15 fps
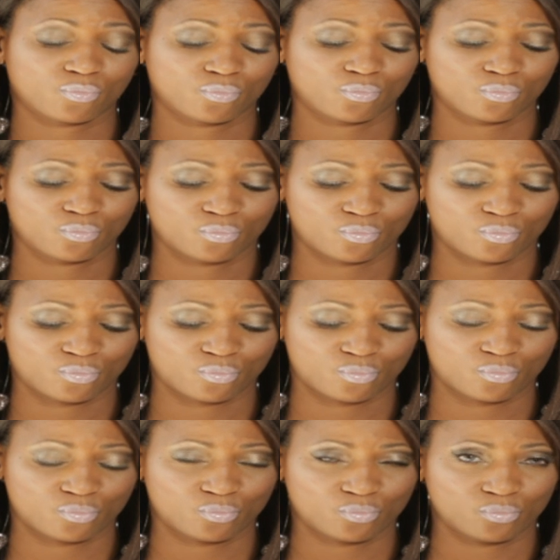
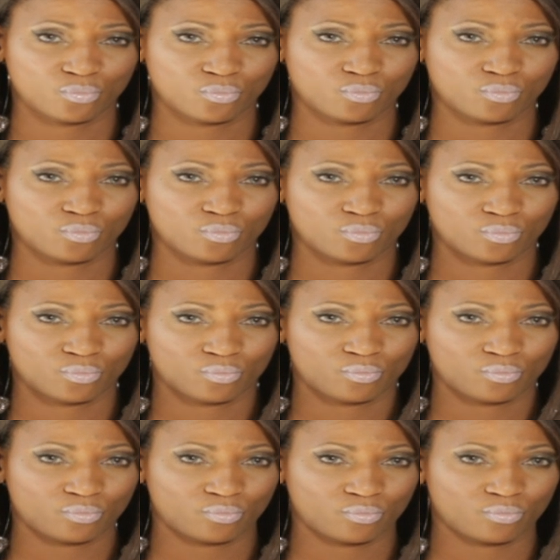
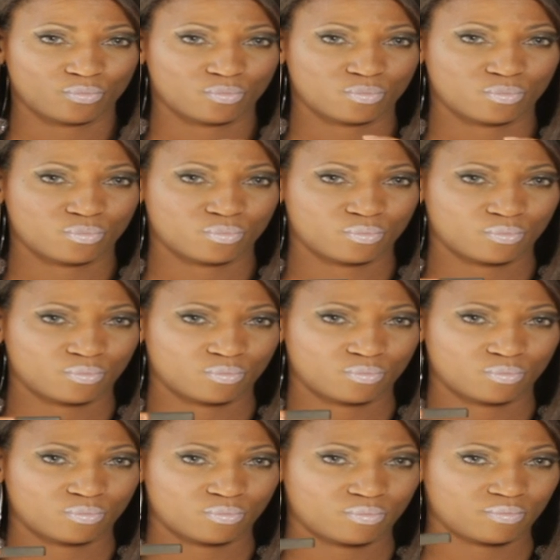
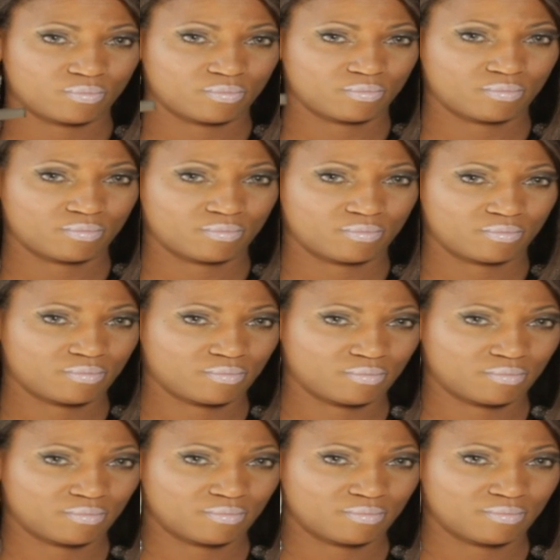
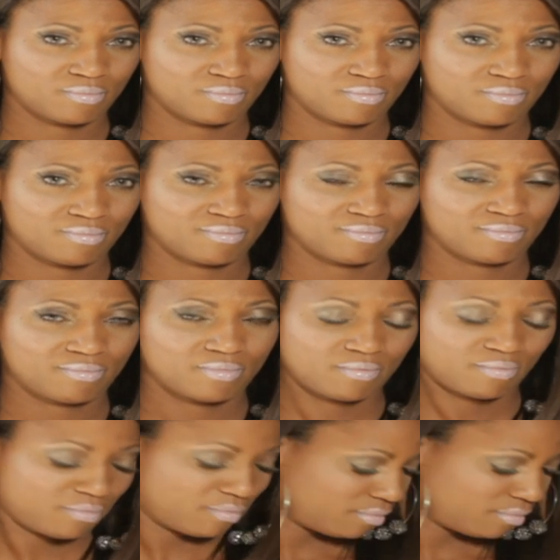(no one is talking)